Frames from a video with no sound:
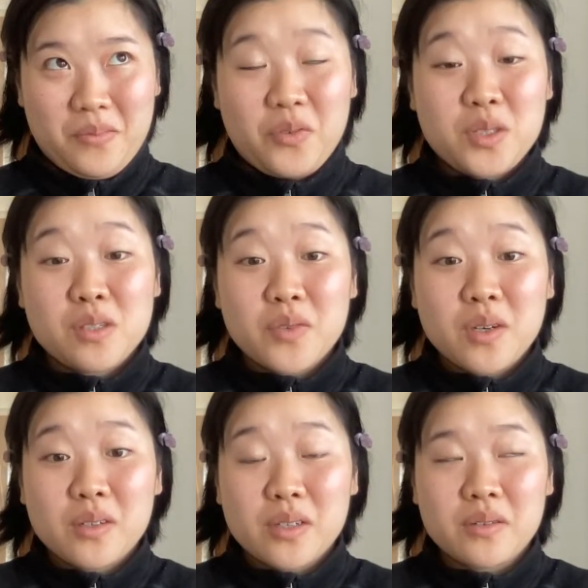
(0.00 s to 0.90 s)
First of
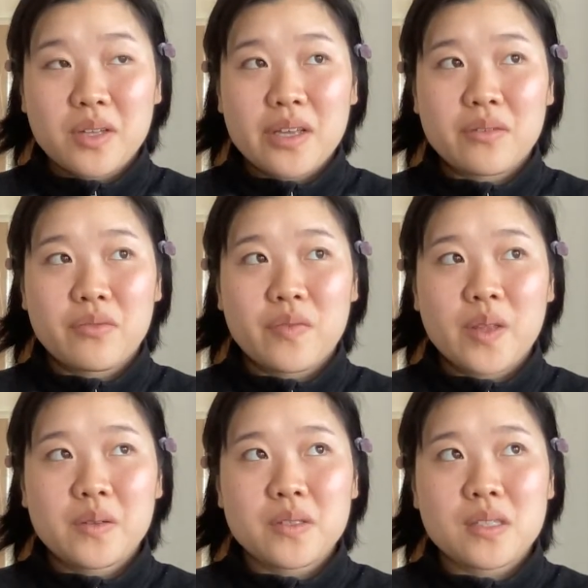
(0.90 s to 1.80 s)
all, it
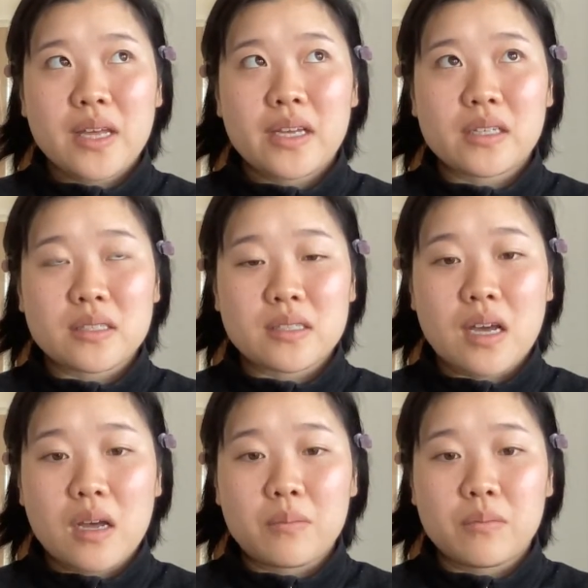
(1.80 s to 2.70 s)
feels like
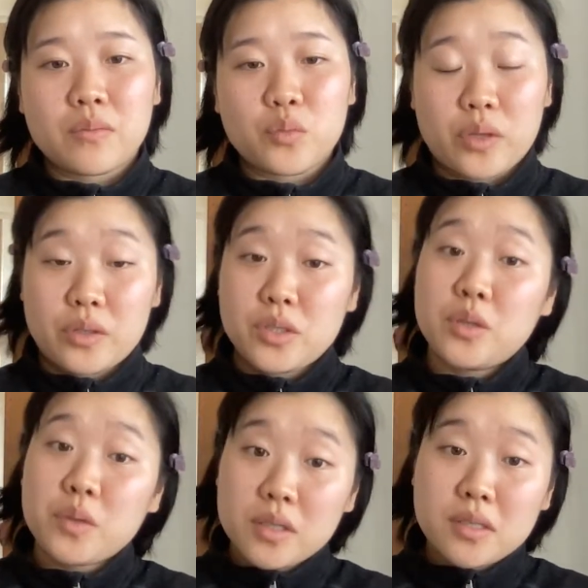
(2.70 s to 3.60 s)
Hassam, whether it's
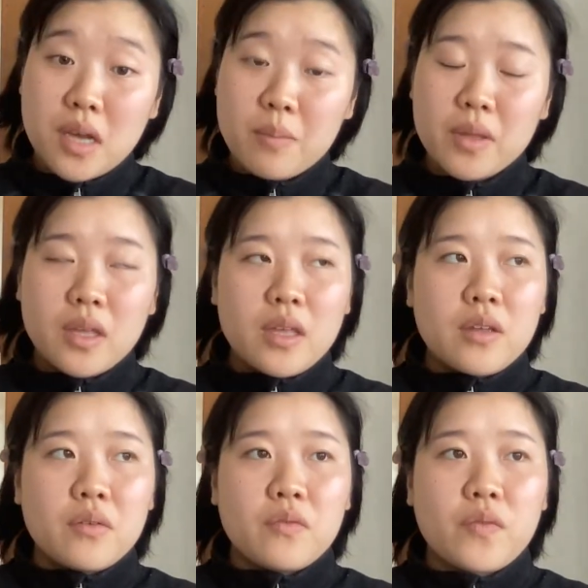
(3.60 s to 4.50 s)
you or Hassam,
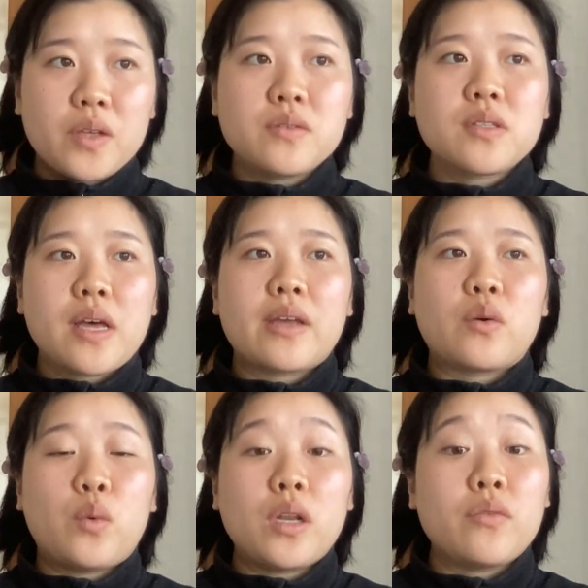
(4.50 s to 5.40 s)
feels like
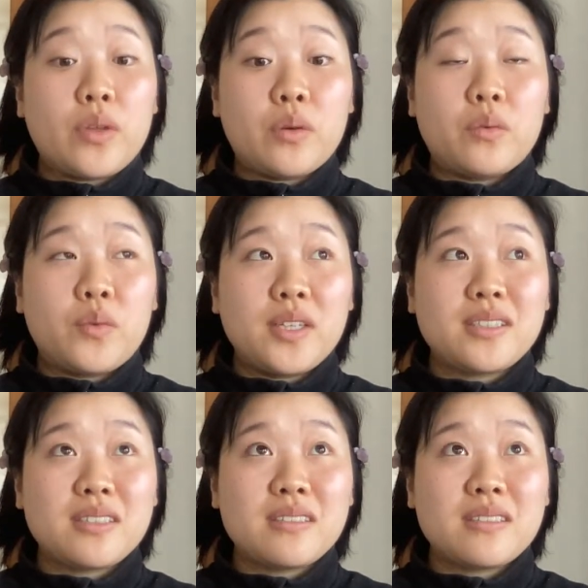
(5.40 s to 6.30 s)
one of you,
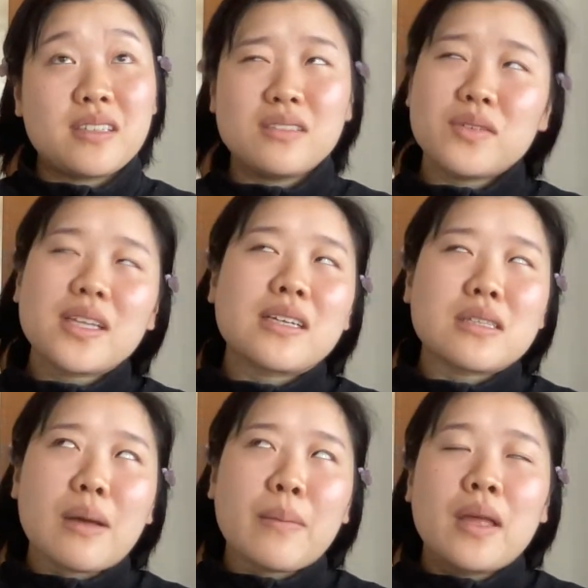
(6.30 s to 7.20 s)
which does feel like
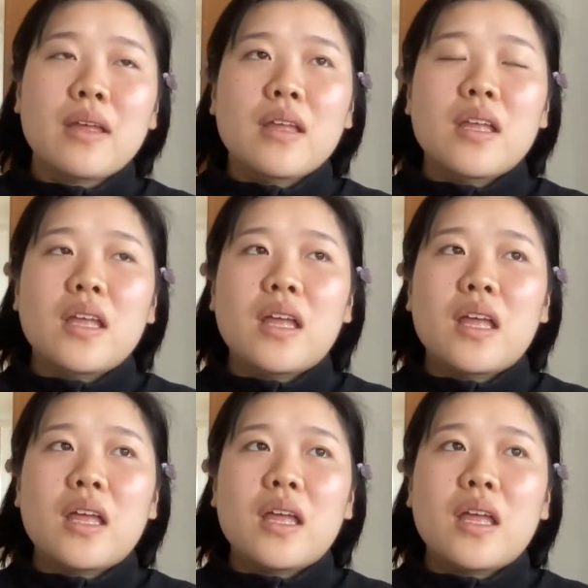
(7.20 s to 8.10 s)
Hassam,
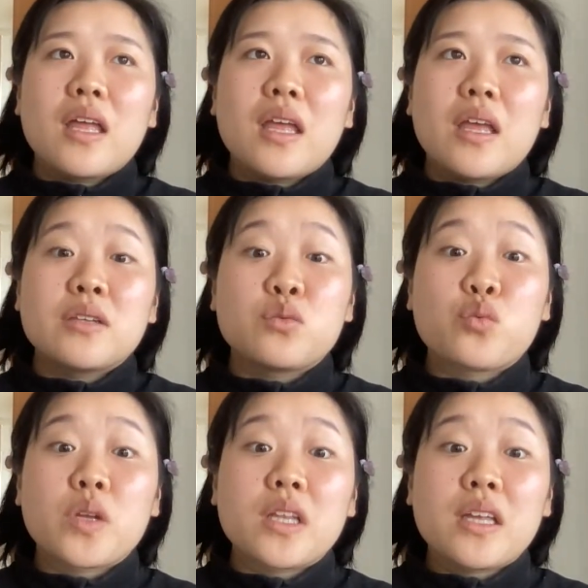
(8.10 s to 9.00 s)
is
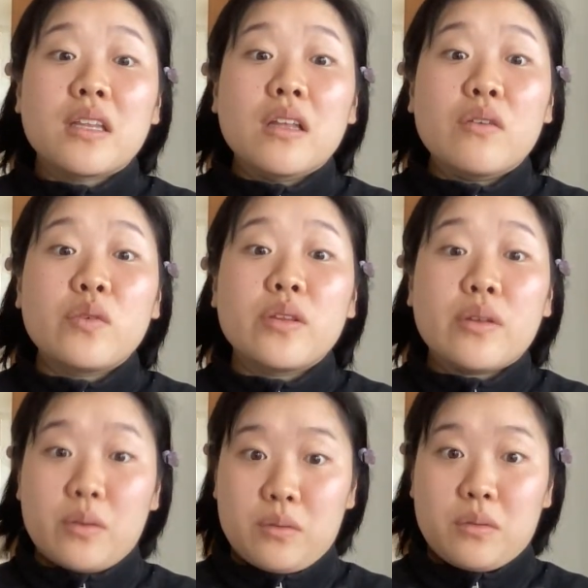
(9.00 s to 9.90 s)
really in love with
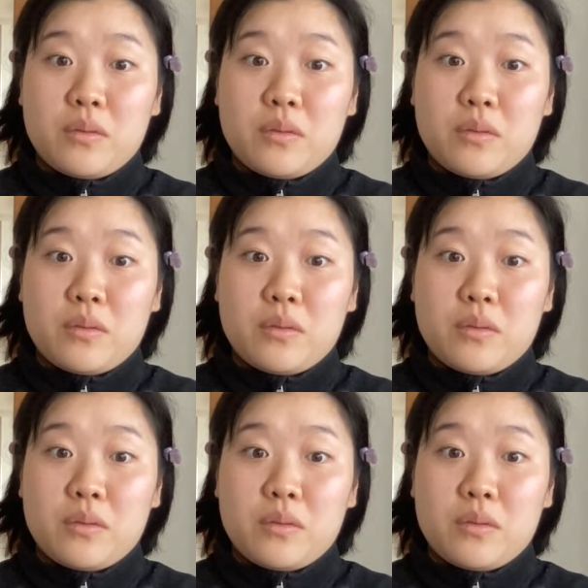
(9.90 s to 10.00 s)
you.